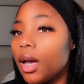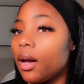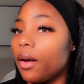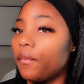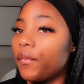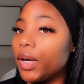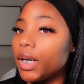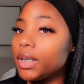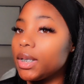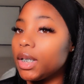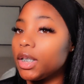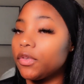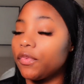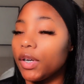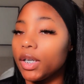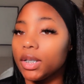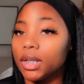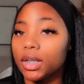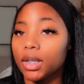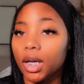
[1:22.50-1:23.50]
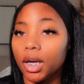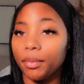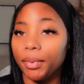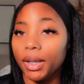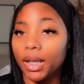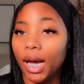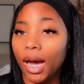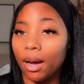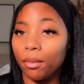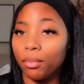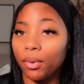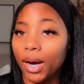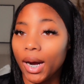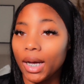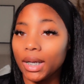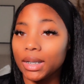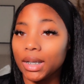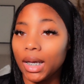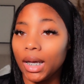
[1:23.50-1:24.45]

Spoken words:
first things first is going to be the eyebrows,